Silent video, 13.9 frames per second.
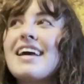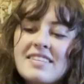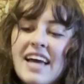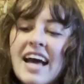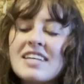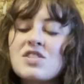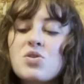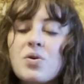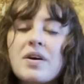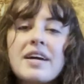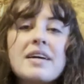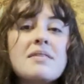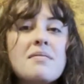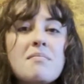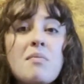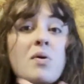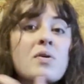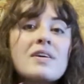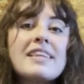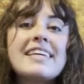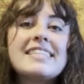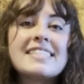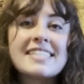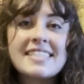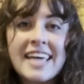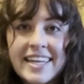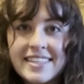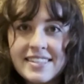as Dorian morally
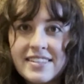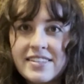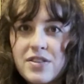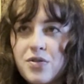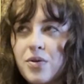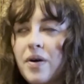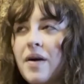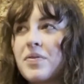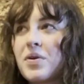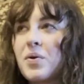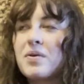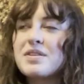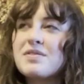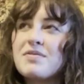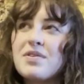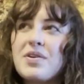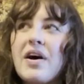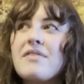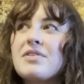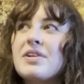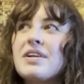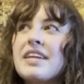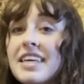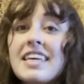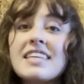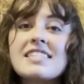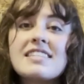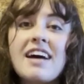descends throughout the course of the novel, and
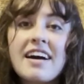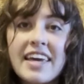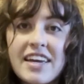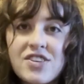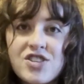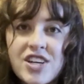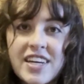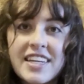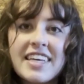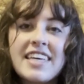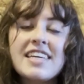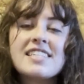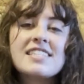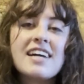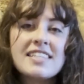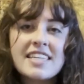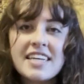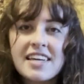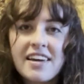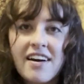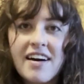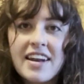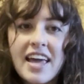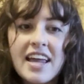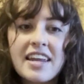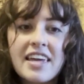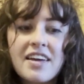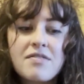he is not aging, and he is not taking on
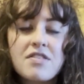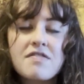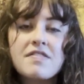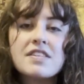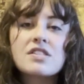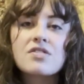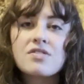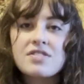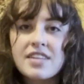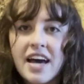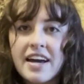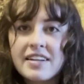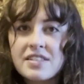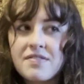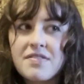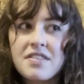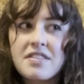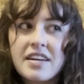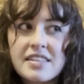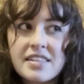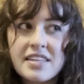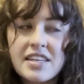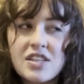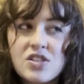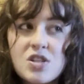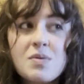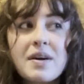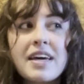any of the physical signs of the things that he's
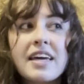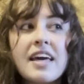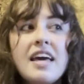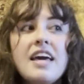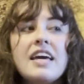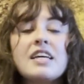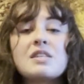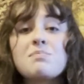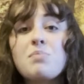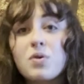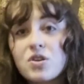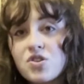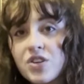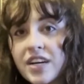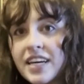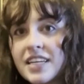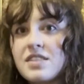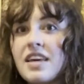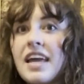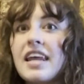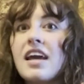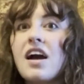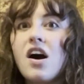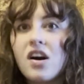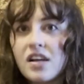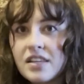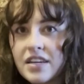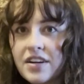doing, his portrait is getting
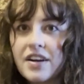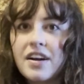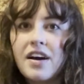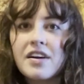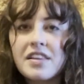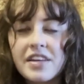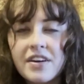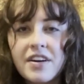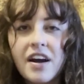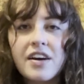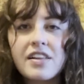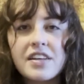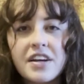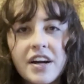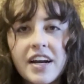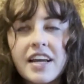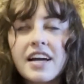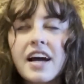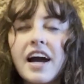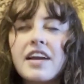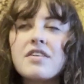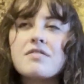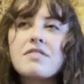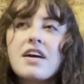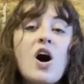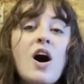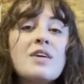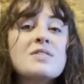uglier and uglier and uglier, and it kind of
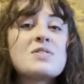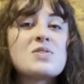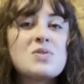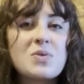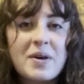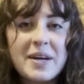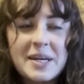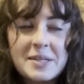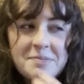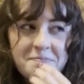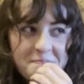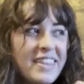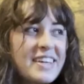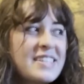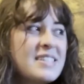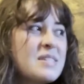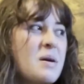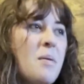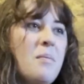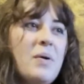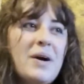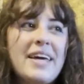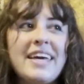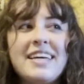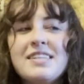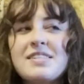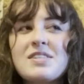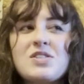haunts Dorian. This book
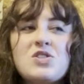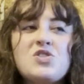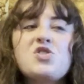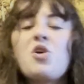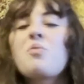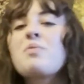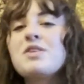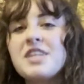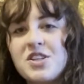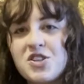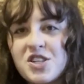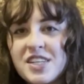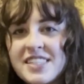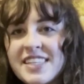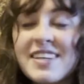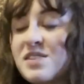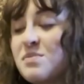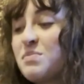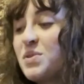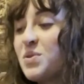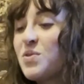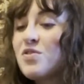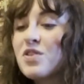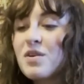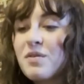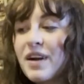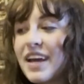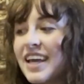is so pretentious. It is beautifully
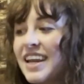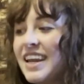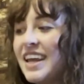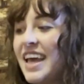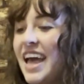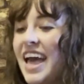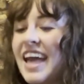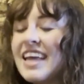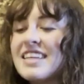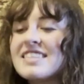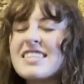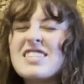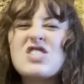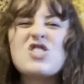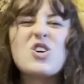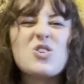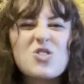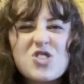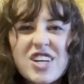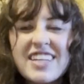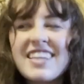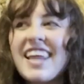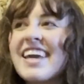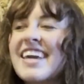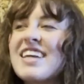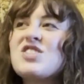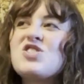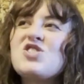written. It is indulgent. Like,
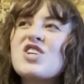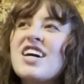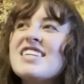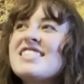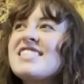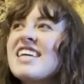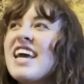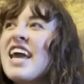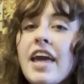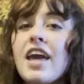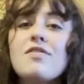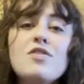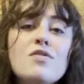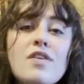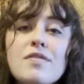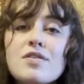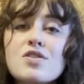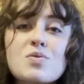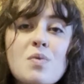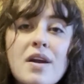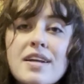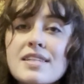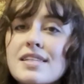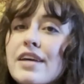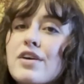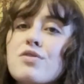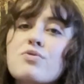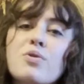it's just, if you've ever just wanted to,
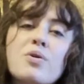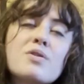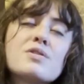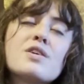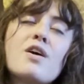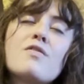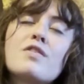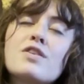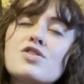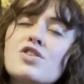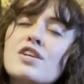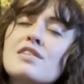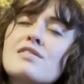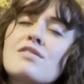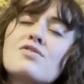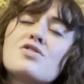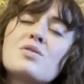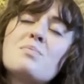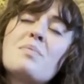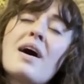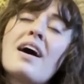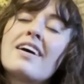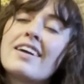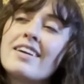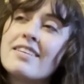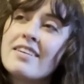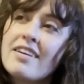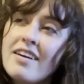like, throw yourself on a chaise lounge and
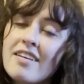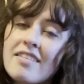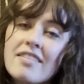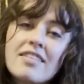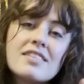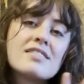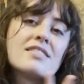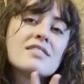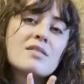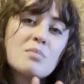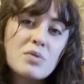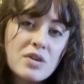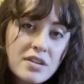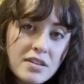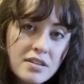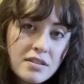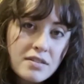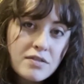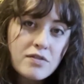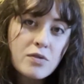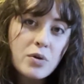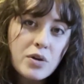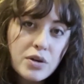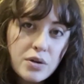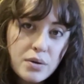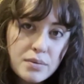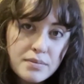pine, this is the book for you.